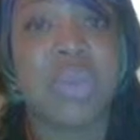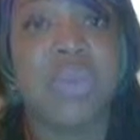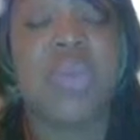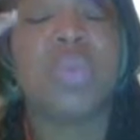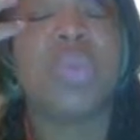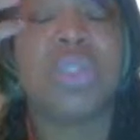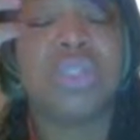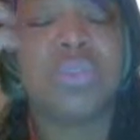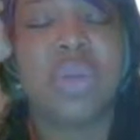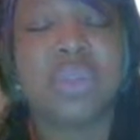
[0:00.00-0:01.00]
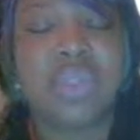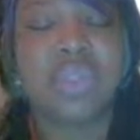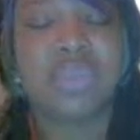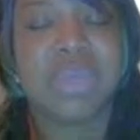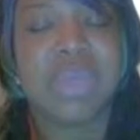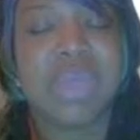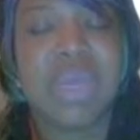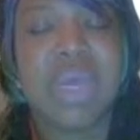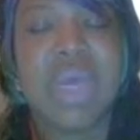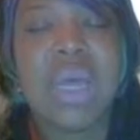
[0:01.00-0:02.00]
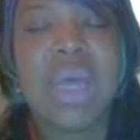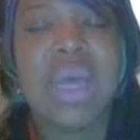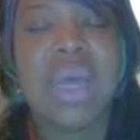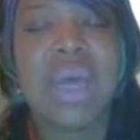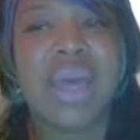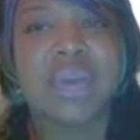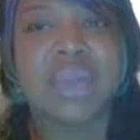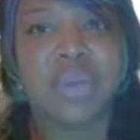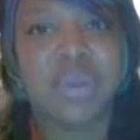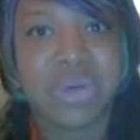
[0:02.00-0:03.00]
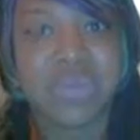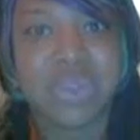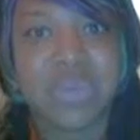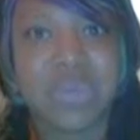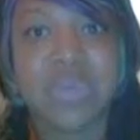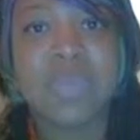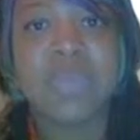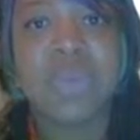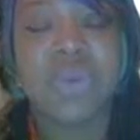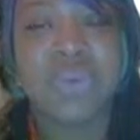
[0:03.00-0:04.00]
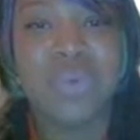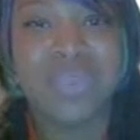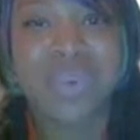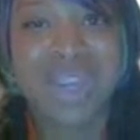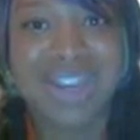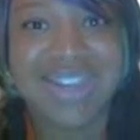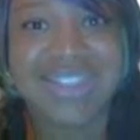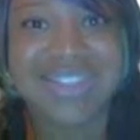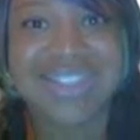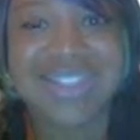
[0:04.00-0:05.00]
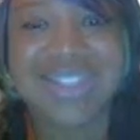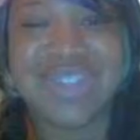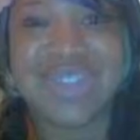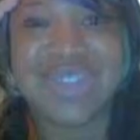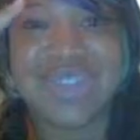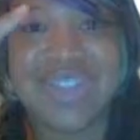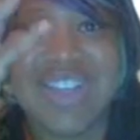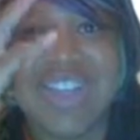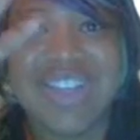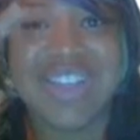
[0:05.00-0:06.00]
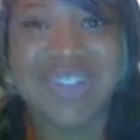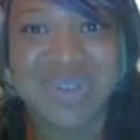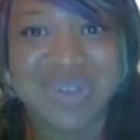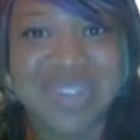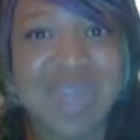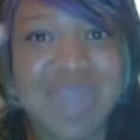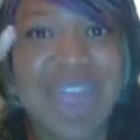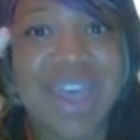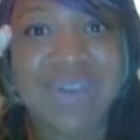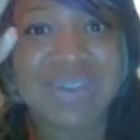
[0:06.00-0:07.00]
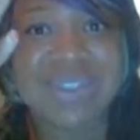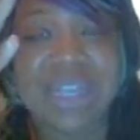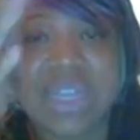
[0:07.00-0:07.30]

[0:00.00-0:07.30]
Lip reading: and really troubling to me as a person who was raised in a certain type of house.